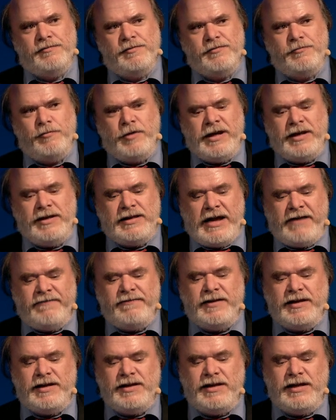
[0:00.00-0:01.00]
We
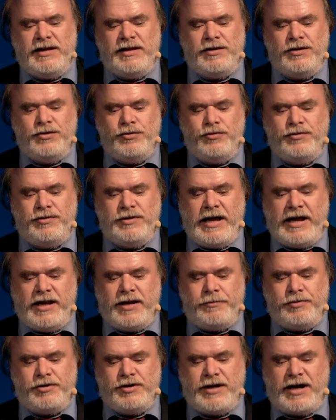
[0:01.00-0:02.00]
definitely need new data
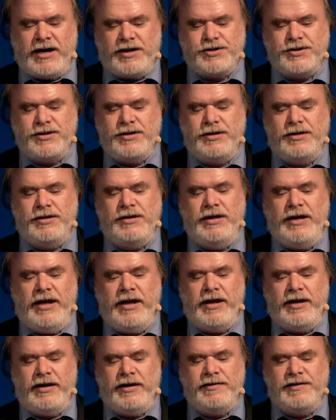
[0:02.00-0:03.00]
protection
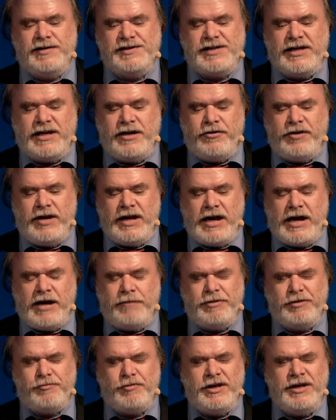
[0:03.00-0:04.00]
in this area,
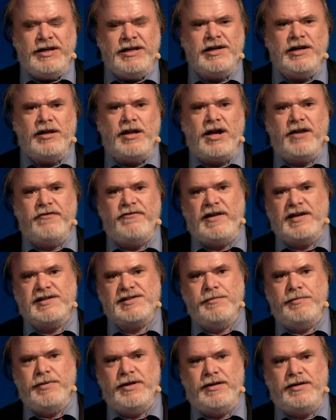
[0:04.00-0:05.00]
but we need a lot of
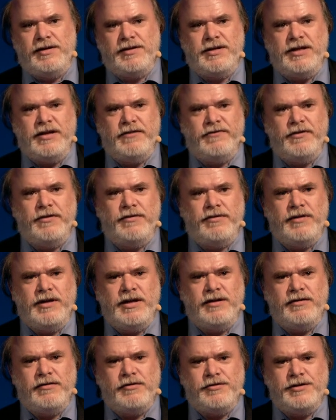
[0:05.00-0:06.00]
flexibility. If you
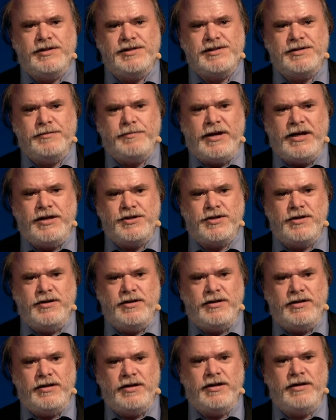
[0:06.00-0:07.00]
think there is a
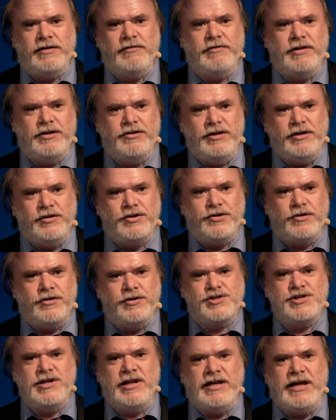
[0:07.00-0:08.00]
patient, you need to
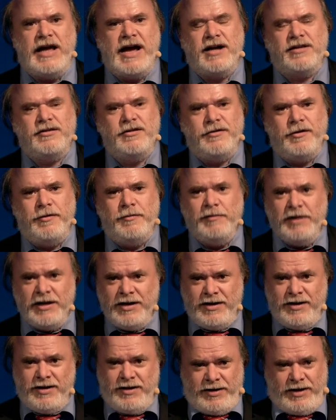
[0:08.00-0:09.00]
urgently act on him,
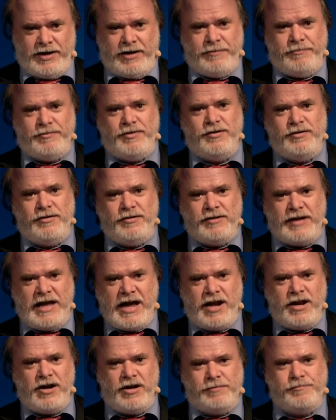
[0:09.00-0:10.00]
you
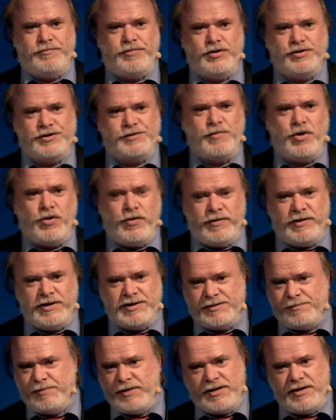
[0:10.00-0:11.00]
cannot postpone
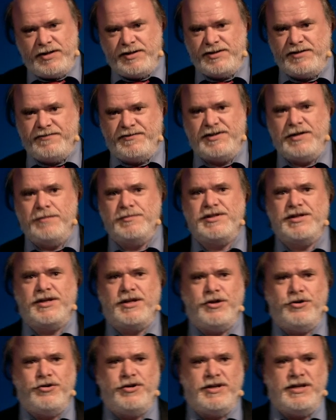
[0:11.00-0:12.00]
this because of some
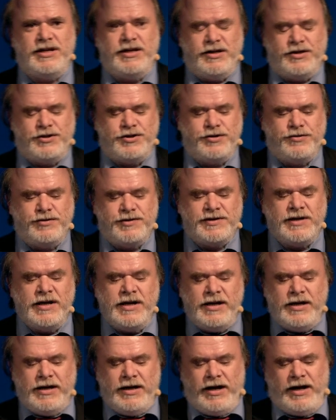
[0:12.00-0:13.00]
security issues
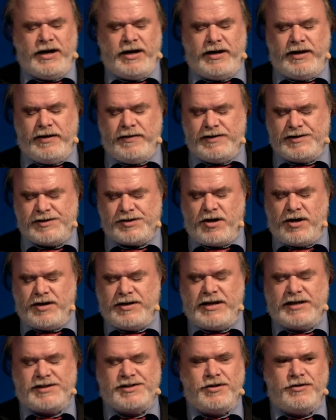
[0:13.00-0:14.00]
in this context.